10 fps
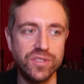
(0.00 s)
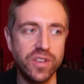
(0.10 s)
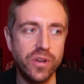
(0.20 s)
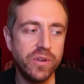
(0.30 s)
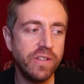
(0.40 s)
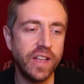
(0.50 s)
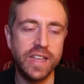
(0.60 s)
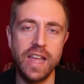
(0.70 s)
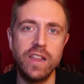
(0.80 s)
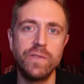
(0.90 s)
So
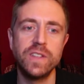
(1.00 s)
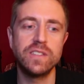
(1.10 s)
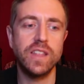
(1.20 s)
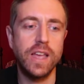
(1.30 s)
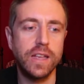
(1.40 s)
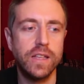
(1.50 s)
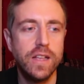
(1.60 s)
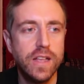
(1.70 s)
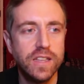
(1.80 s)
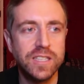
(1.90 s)
again, if it's like
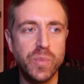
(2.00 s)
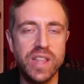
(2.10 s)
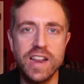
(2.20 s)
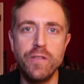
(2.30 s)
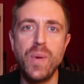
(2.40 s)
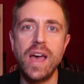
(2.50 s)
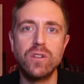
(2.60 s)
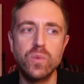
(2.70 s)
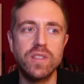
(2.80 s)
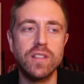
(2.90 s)
somebody that I've
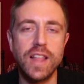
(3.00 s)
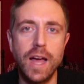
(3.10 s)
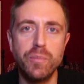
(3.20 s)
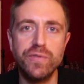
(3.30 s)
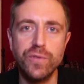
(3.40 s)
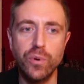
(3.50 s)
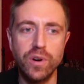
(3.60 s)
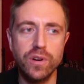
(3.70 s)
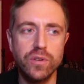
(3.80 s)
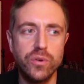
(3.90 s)
battled with a lot
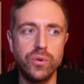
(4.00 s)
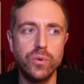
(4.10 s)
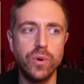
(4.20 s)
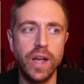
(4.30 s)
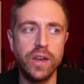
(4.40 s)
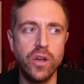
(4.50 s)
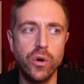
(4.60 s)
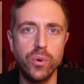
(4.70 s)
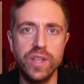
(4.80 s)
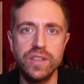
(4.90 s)
before, who I
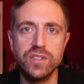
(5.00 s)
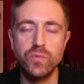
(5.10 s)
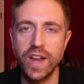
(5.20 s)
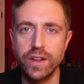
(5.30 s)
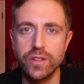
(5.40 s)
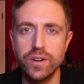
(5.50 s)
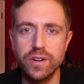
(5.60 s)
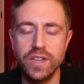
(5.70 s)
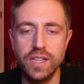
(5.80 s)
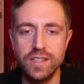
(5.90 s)
know is a
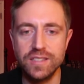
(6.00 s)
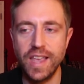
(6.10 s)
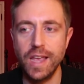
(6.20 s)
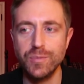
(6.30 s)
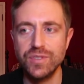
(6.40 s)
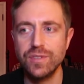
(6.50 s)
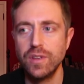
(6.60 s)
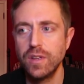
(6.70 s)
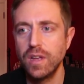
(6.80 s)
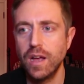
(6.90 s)
regular in these games,
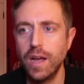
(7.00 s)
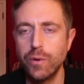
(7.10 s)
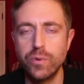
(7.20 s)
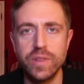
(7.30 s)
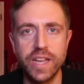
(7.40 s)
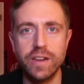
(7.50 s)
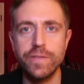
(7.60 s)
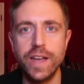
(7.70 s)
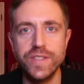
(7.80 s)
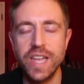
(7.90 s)
or like in a
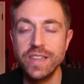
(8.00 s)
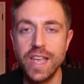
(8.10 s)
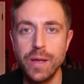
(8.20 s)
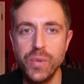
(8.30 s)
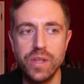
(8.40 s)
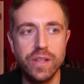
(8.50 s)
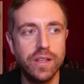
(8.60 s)
5-10 game,